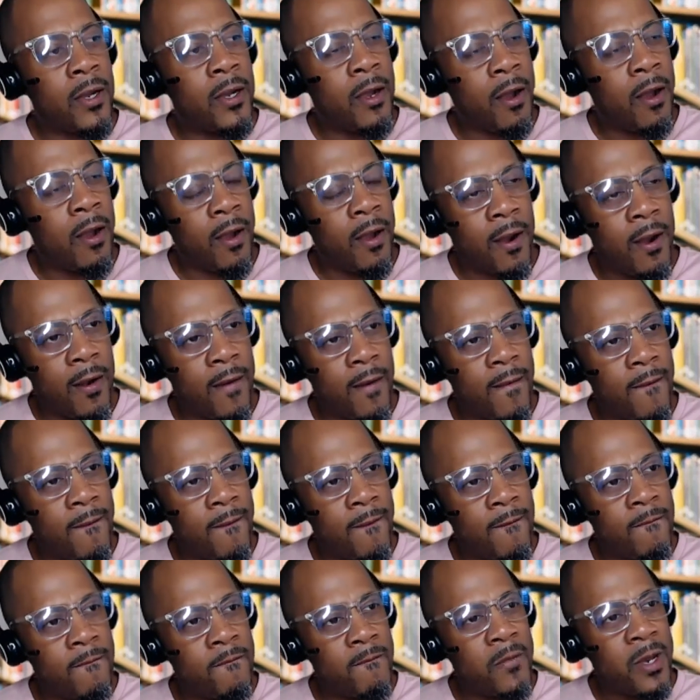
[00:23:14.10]
car,
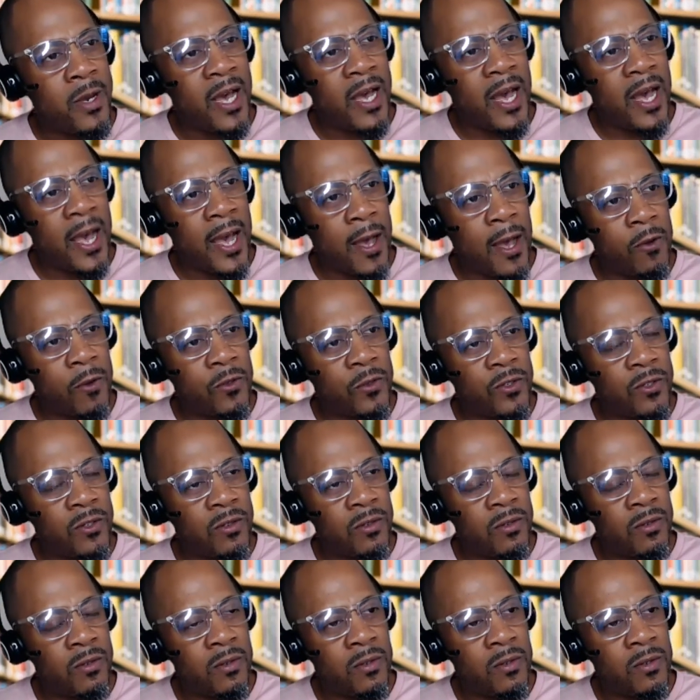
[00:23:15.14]
a house,
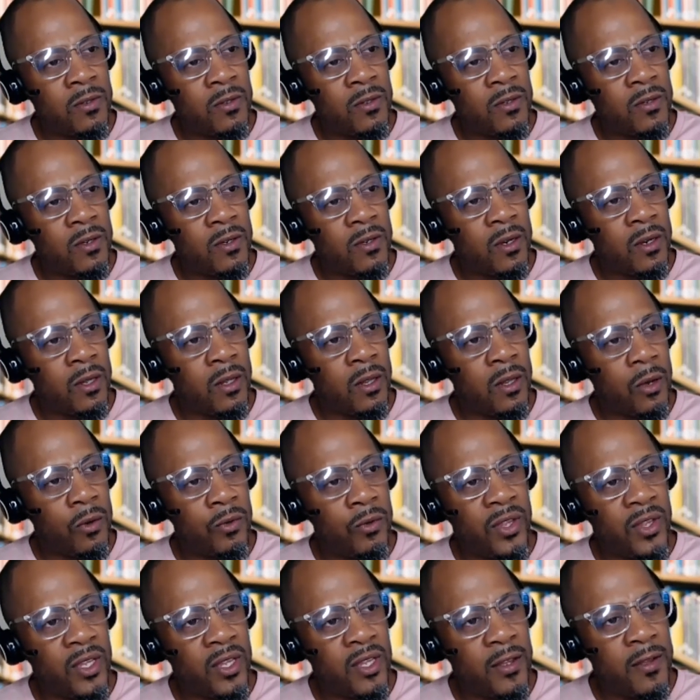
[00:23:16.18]

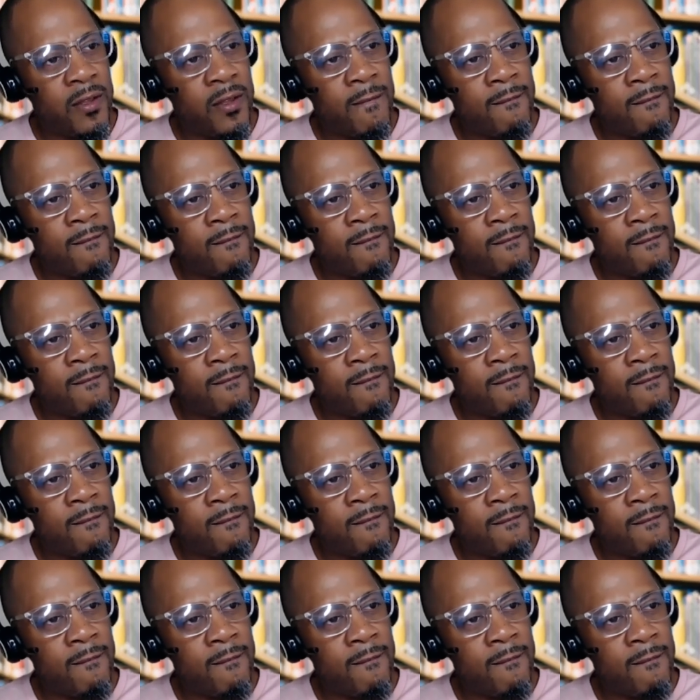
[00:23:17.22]
clothing,